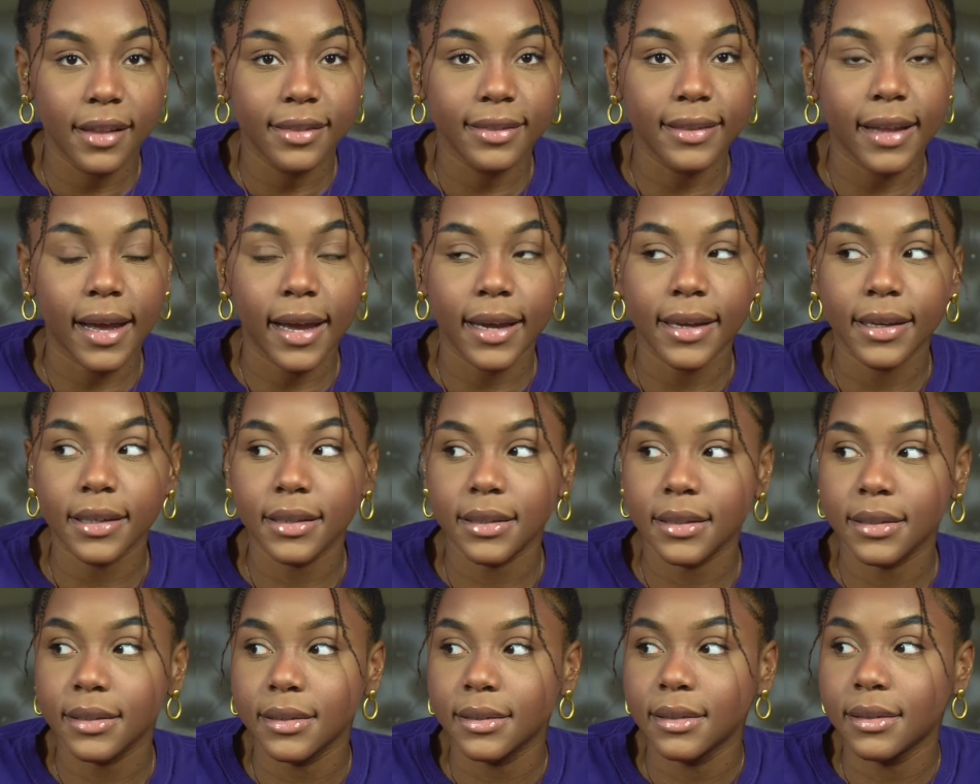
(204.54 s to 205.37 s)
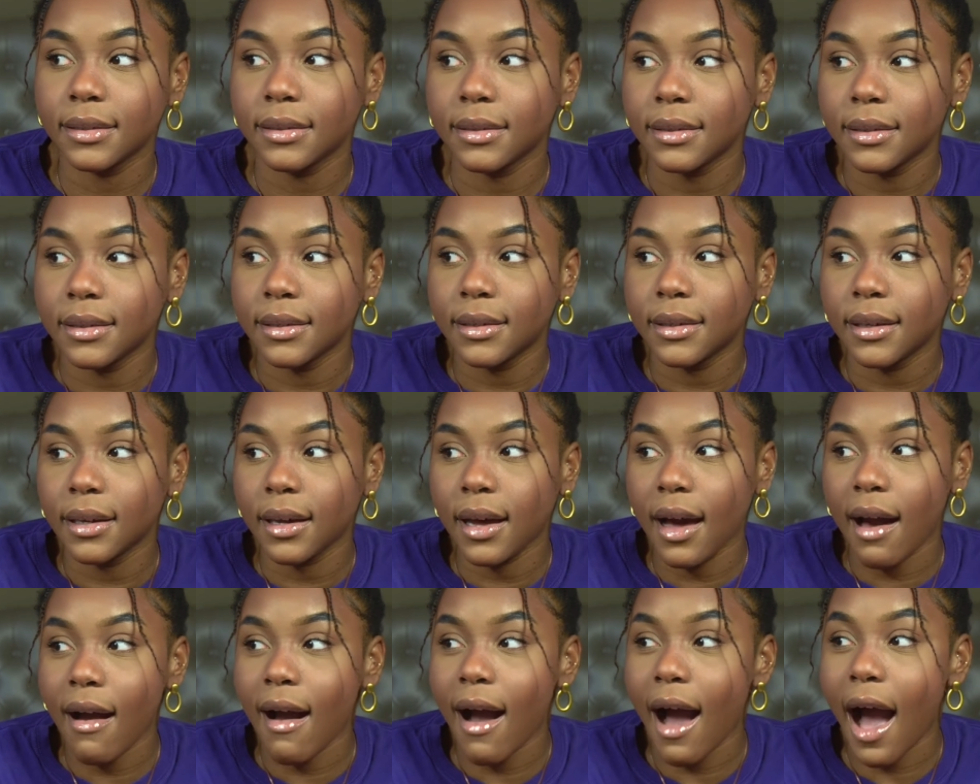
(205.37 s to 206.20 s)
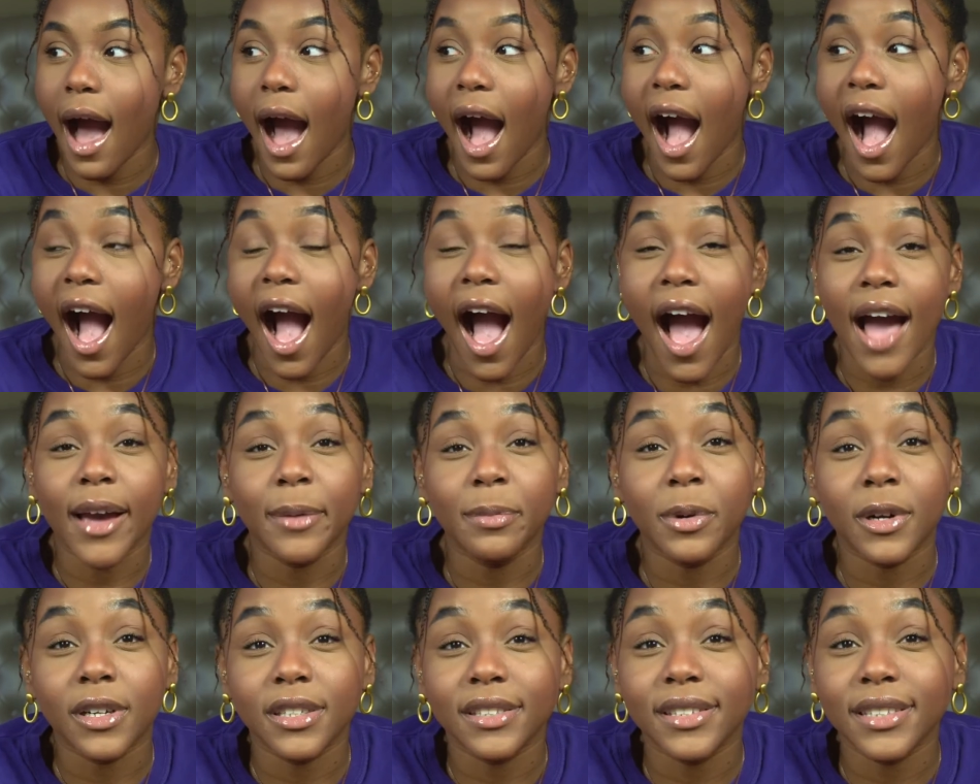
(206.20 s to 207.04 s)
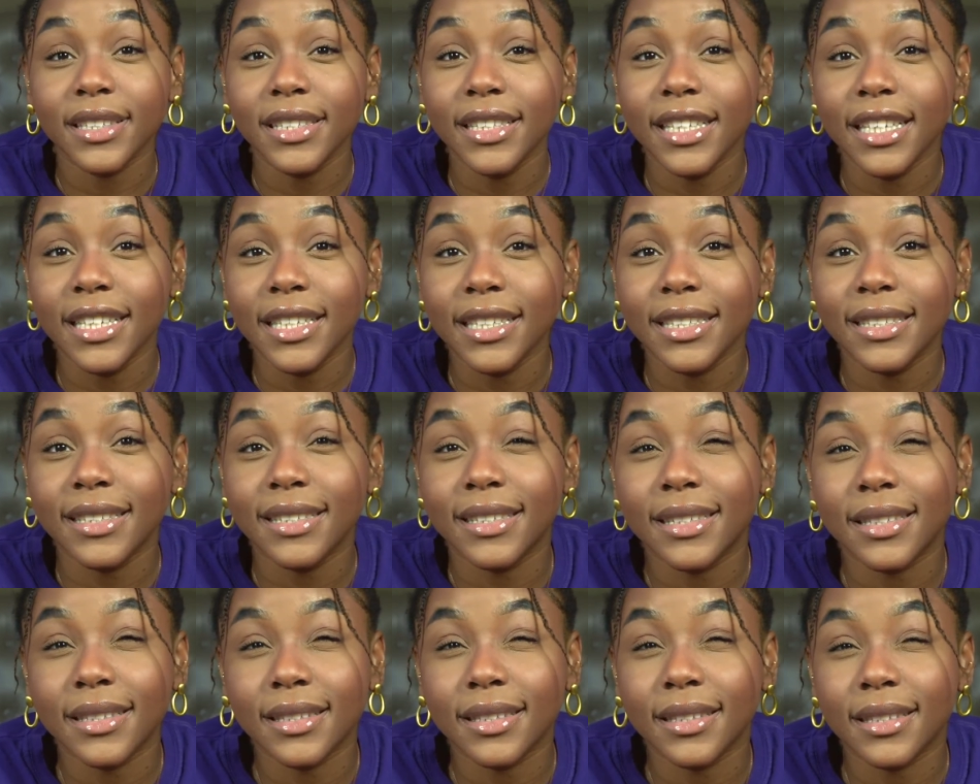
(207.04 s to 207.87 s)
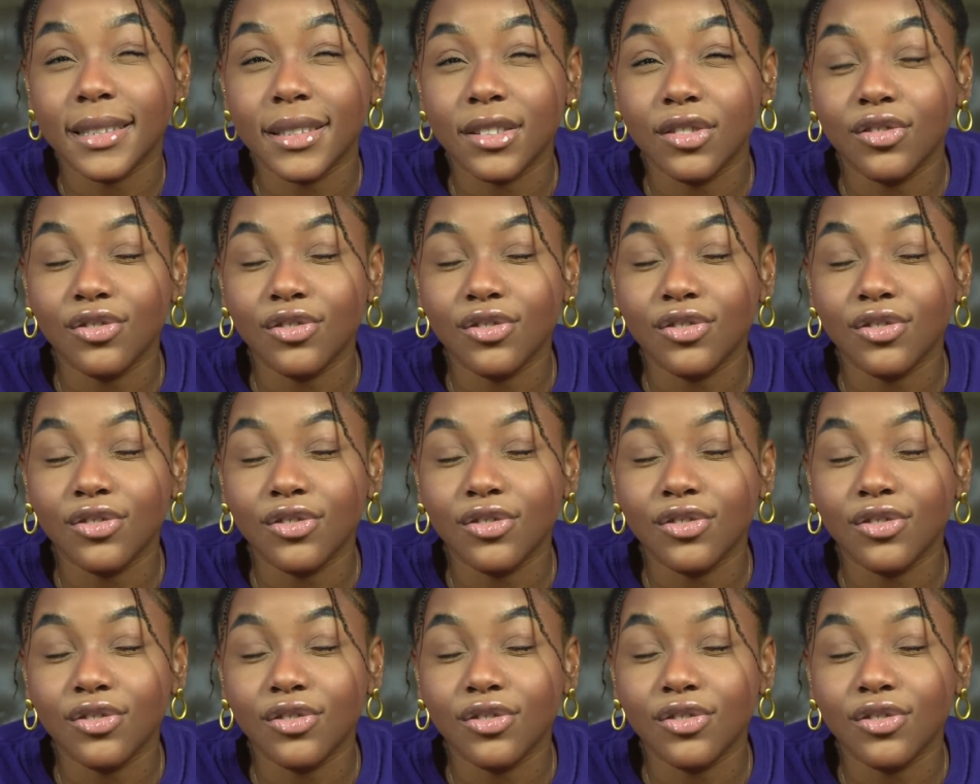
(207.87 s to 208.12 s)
Like, I personally think it's